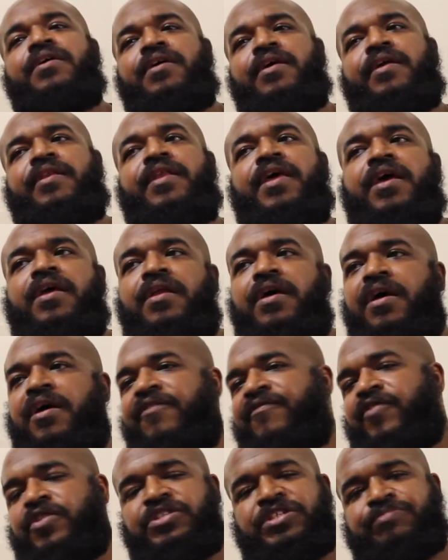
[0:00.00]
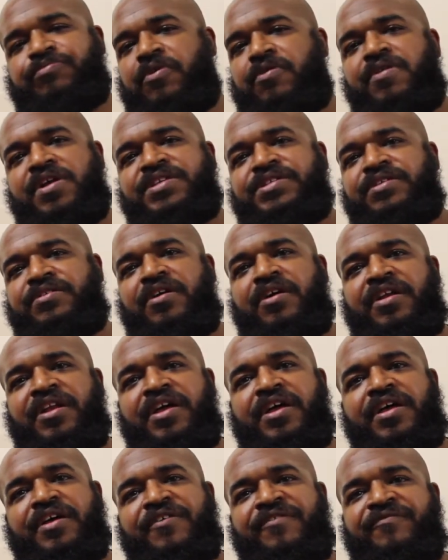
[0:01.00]
And then Versus Pro Wrestling on
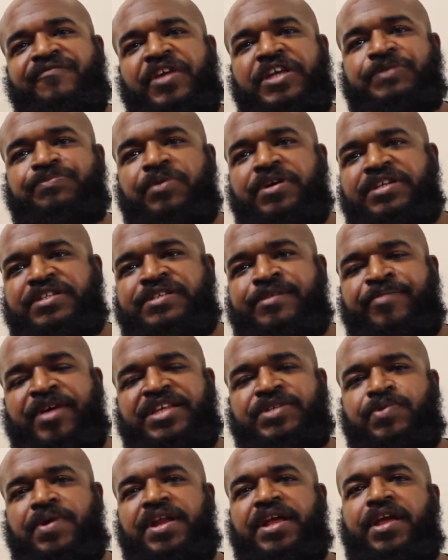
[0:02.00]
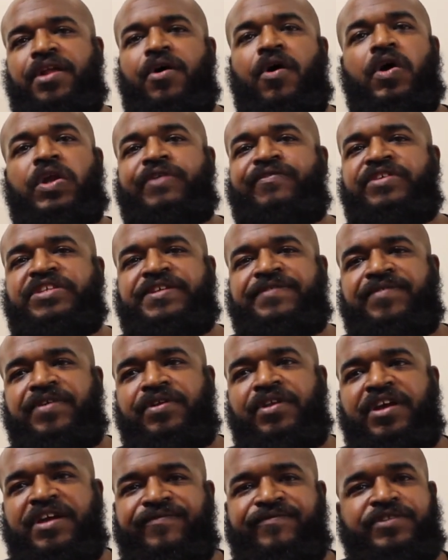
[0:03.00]
Facebook is the best way to get a hold of us if
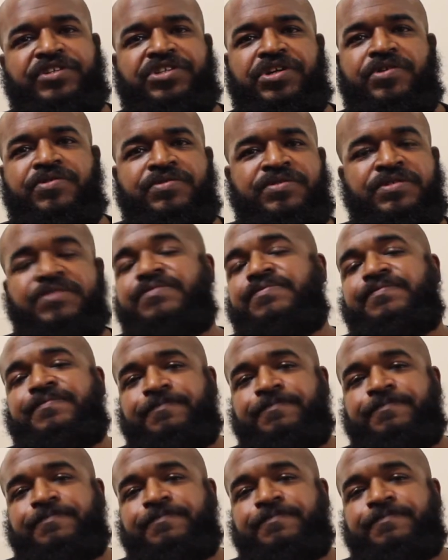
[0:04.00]
you're looking for shows.